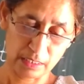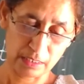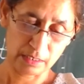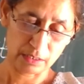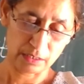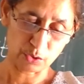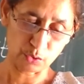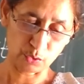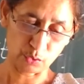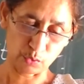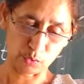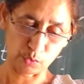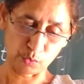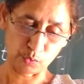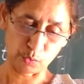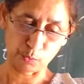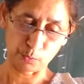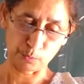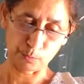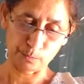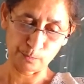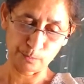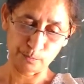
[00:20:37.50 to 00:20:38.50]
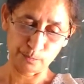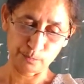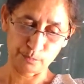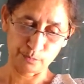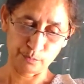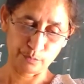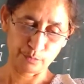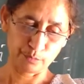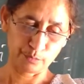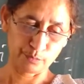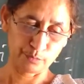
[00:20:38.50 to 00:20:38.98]
So,
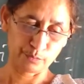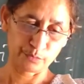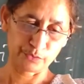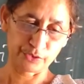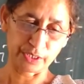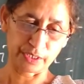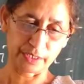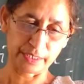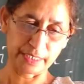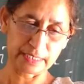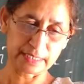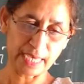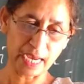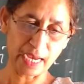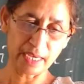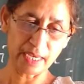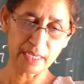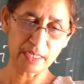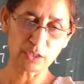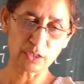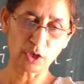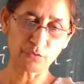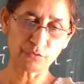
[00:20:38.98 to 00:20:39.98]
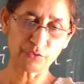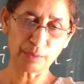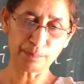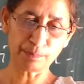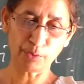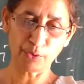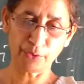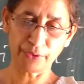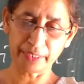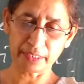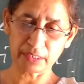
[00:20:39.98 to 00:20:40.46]
the desire of the
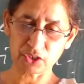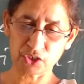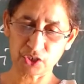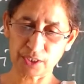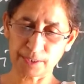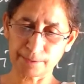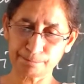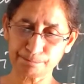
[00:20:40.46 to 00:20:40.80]
poet,